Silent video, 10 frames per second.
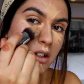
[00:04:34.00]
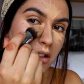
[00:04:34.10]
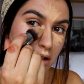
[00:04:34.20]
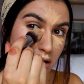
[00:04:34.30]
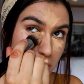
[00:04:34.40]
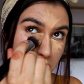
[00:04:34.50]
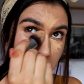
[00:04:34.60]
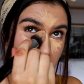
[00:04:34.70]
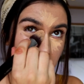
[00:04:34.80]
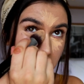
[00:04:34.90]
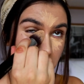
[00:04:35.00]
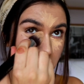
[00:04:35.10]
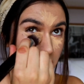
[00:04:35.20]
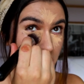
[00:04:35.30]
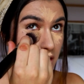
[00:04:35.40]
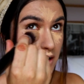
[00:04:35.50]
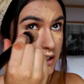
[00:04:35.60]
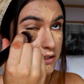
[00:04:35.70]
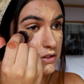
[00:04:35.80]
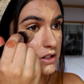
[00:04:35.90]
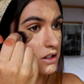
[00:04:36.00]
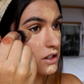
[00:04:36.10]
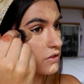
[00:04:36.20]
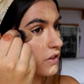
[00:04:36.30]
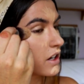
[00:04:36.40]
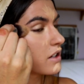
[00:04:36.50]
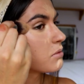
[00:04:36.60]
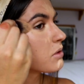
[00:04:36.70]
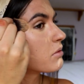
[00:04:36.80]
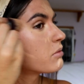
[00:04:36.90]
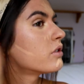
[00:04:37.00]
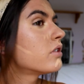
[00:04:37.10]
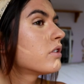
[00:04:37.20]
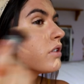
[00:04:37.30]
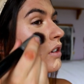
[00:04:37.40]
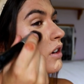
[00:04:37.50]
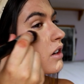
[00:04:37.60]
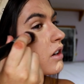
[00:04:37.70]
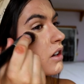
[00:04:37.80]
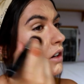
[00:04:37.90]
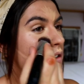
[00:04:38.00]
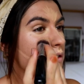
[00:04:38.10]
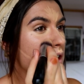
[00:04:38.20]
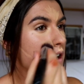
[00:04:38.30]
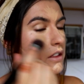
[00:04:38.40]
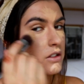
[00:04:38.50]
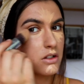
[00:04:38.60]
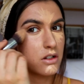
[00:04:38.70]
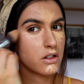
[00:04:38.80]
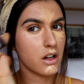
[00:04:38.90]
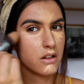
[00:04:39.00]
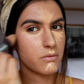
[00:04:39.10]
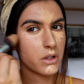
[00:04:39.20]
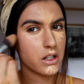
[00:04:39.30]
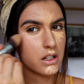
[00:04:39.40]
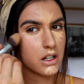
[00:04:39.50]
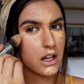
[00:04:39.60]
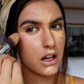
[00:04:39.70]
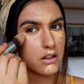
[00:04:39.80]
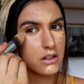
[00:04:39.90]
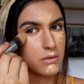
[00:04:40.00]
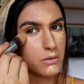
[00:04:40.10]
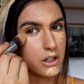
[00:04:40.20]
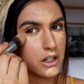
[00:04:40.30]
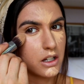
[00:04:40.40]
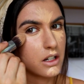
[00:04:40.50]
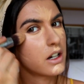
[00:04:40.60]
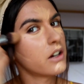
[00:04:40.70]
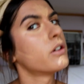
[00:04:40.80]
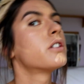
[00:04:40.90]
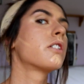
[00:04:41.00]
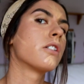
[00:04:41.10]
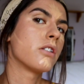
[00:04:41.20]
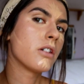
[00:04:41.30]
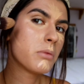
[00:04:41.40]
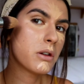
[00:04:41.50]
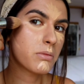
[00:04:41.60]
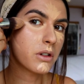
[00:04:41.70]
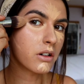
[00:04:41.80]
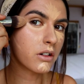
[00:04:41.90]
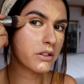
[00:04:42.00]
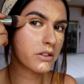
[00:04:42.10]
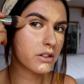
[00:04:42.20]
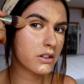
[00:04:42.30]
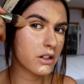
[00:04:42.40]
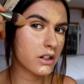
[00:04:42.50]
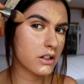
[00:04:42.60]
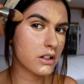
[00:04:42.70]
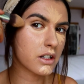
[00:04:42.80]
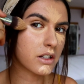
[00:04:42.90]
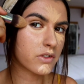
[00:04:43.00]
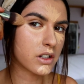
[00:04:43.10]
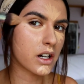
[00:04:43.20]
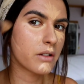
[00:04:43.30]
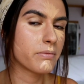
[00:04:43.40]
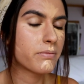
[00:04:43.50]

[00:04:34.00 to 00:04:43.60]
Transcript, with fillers: just because it lifts the face a bit more rather than just kind of blending it out to a point here. I always go a bit beyond and just lift it up.